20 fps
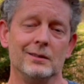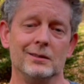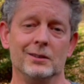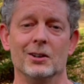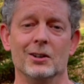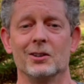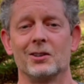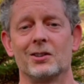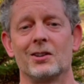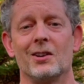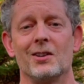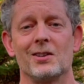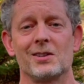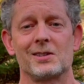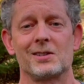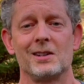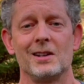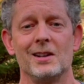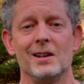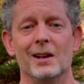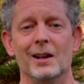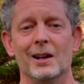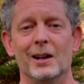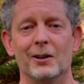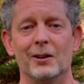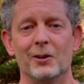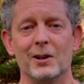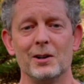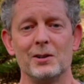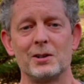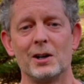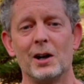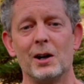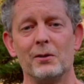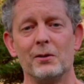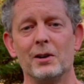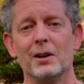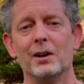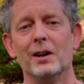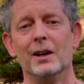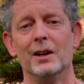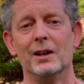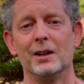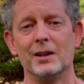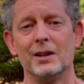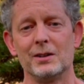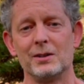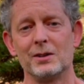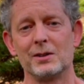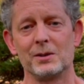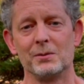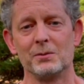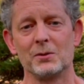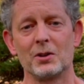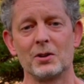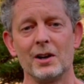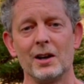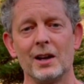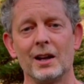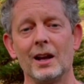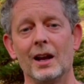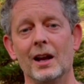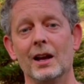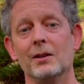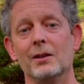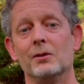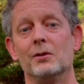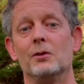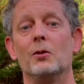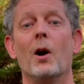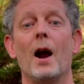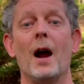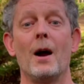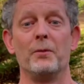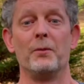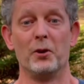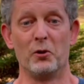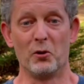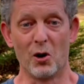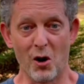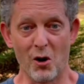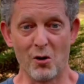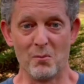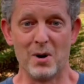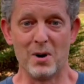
you're thirsty, reach over, get you some drink, and grab the wrong